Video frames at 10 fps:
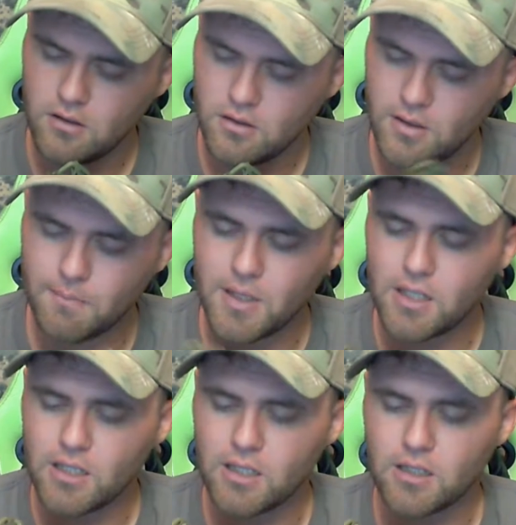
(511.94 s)
I
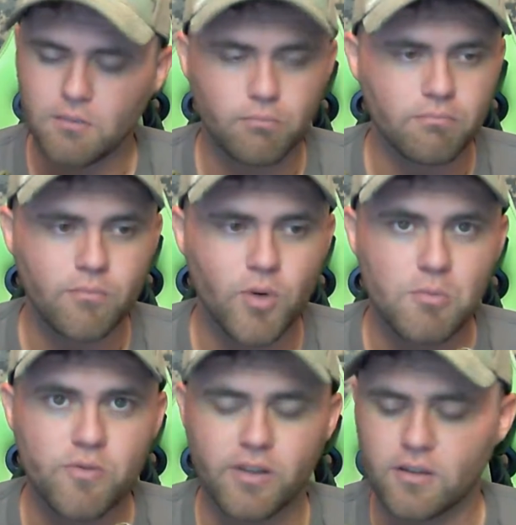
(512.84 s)
may end up
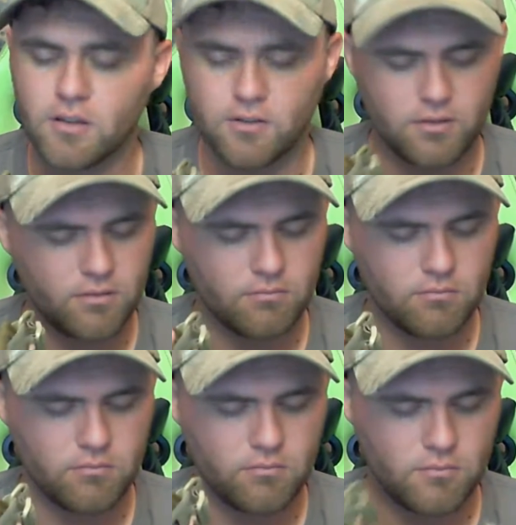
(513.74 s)
removing this
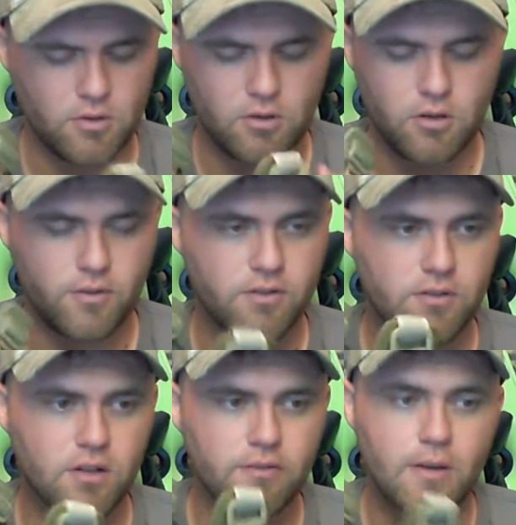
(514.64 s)

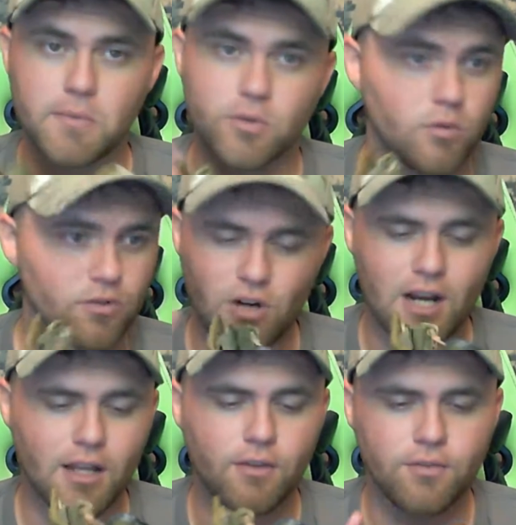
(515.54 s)
stuff. I'm just going to try
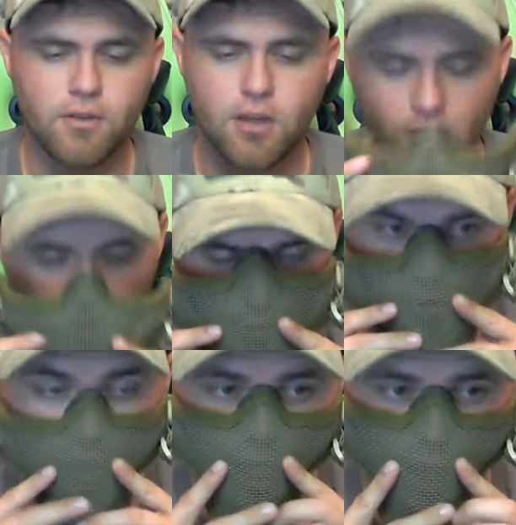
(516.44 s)
it out and see how it goes.
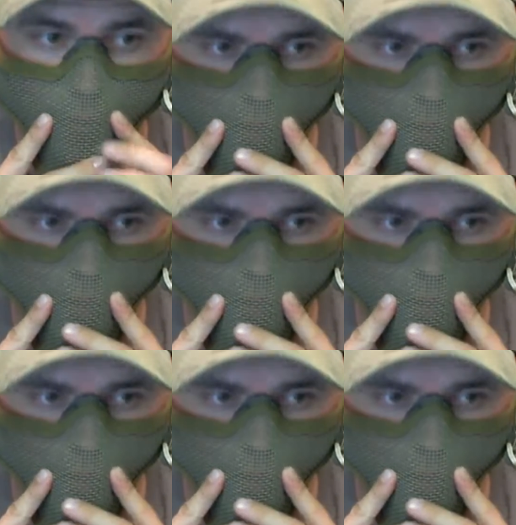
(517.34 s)
I mean,